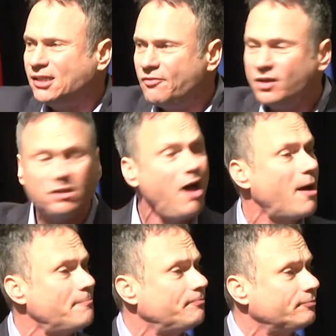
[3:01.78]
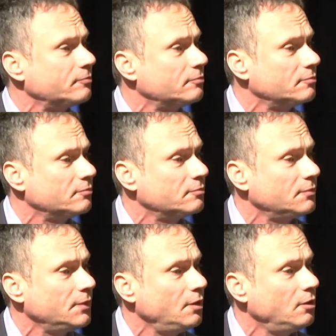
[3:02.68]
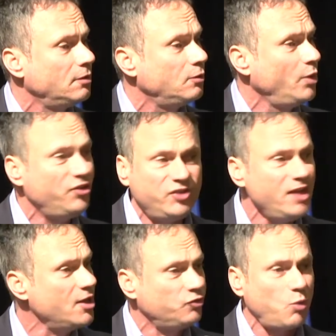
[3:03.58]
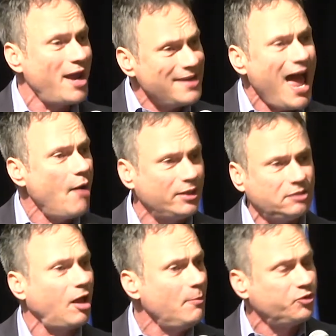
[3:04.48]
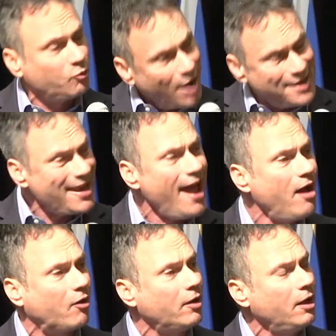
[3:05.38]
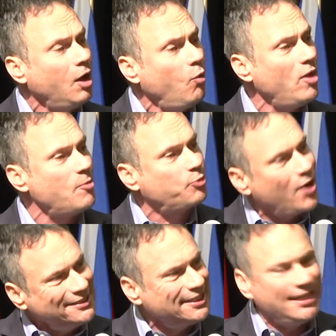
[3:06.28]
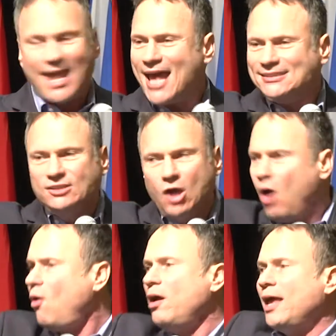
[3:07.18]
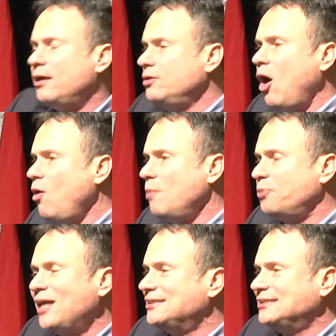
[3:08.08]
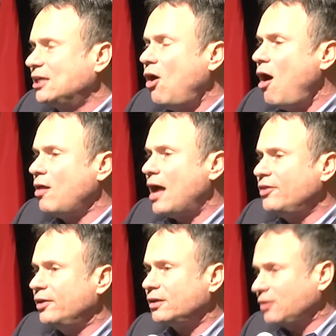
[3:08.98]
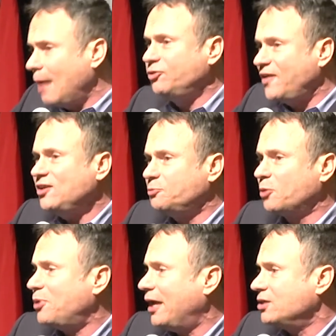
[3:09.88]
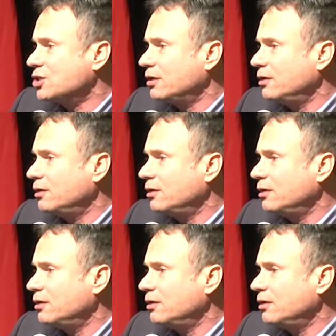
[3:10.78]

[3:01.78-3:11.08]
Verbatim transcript: of the club. We see this right now in clubs right now, where the president has no, no presence at all on the club's Facebook page.